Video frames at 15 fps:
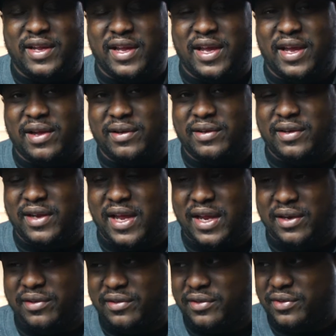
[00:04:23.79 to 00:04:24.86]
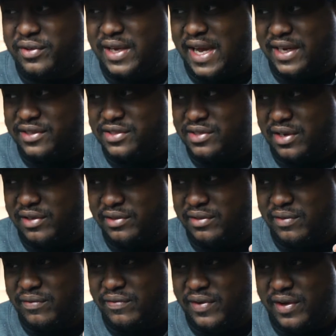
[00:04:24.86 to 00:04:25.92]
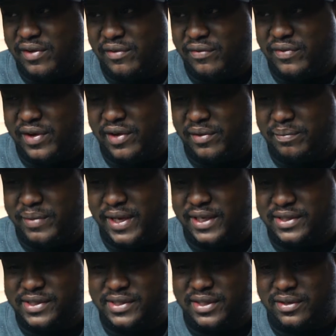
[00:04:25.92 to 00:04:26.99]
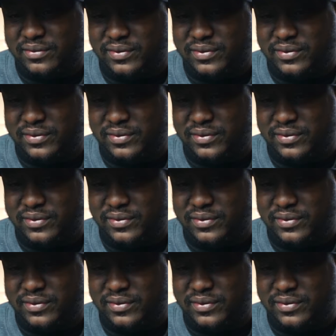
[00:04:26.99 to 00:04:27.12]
And you got to start the very, very basic,